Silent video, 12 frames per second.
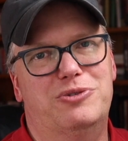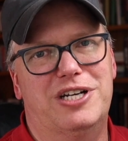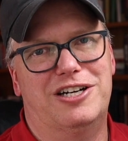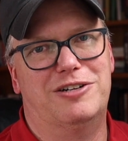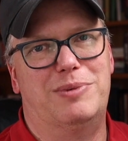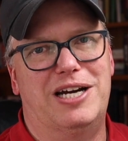
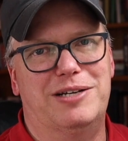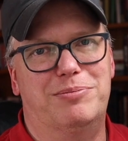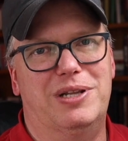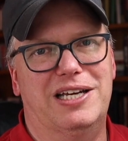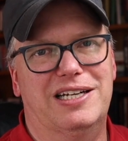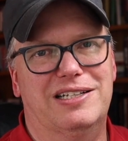terabyte
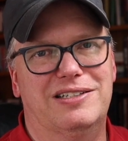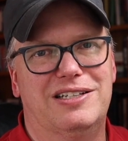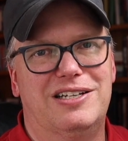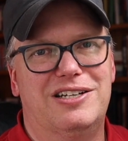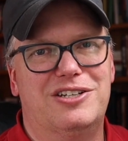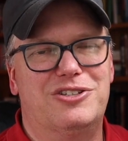plan.
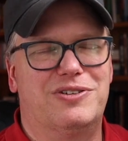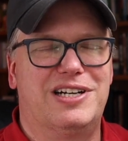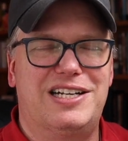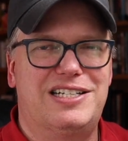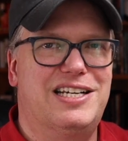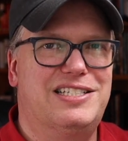So it
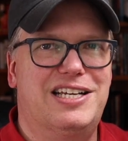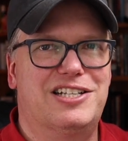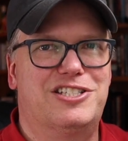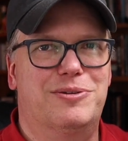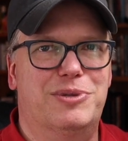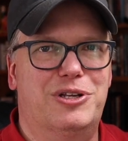kind of takes out
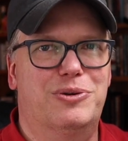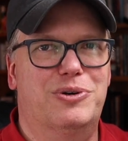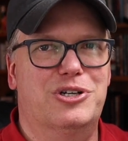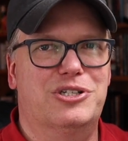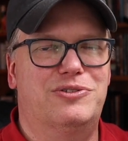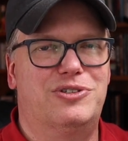some of the
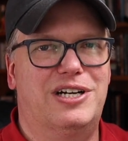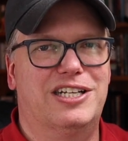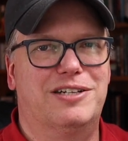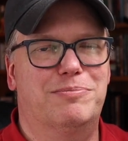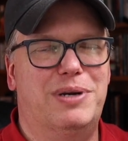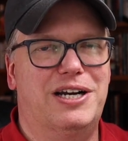noise of trying to
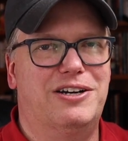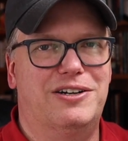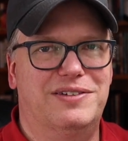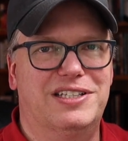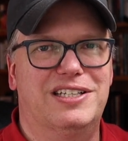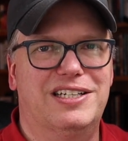compare
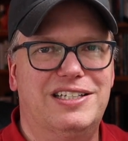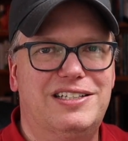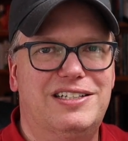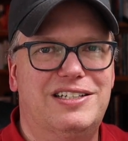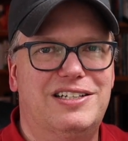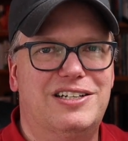everything.
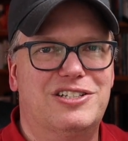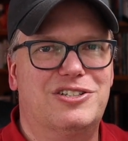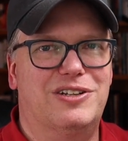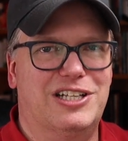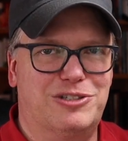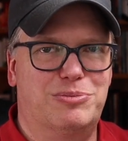So
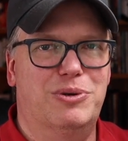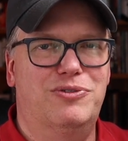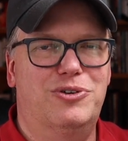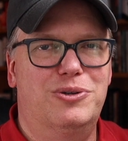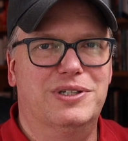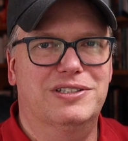let's move
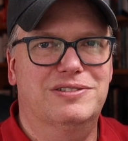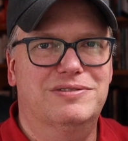forward.